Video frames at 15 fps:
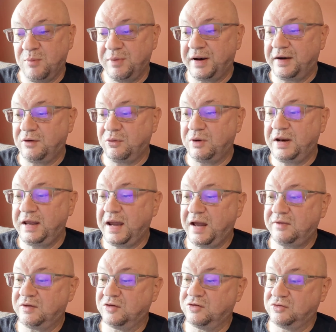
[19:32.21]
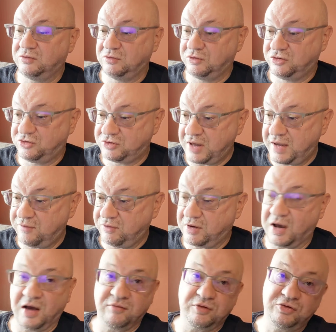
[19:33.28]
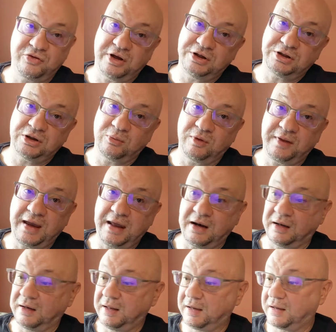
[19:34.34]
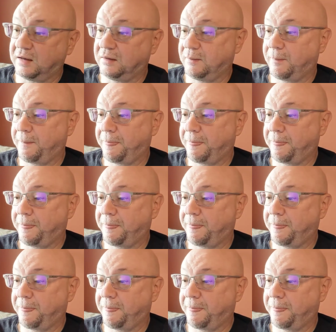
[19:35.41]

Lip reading: but I'd already had this safe conversation with Anna Lickett.